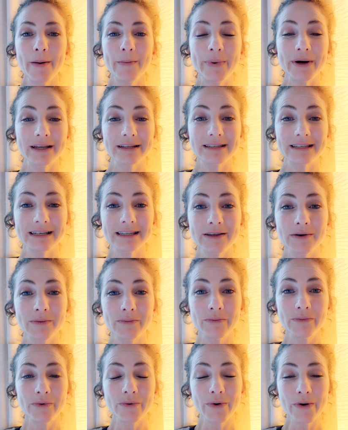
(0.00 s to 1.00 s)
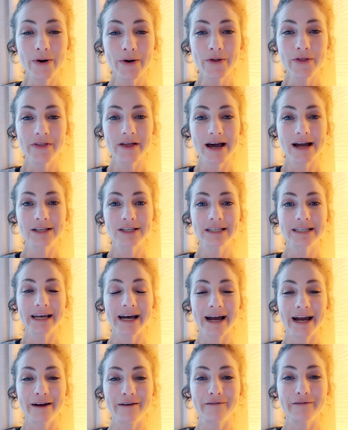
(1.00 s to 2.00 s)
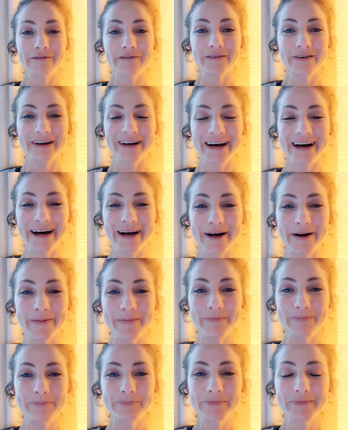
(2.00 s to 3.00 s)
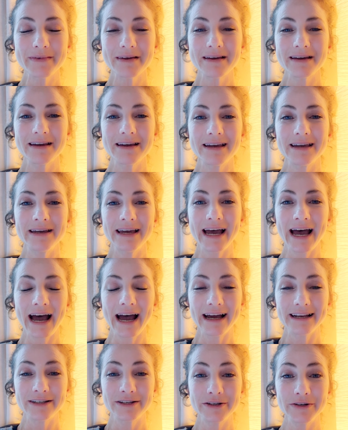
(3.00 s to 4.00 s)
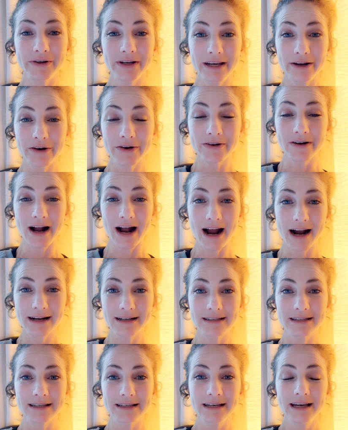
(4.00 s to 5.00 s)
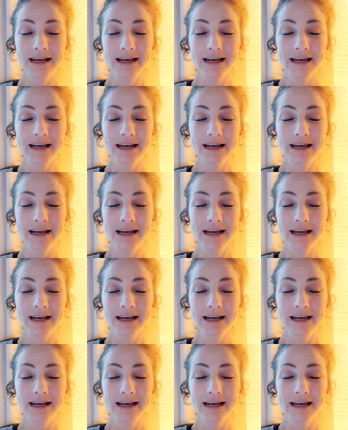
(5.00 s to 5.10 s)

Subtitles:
But the more that I've had to interact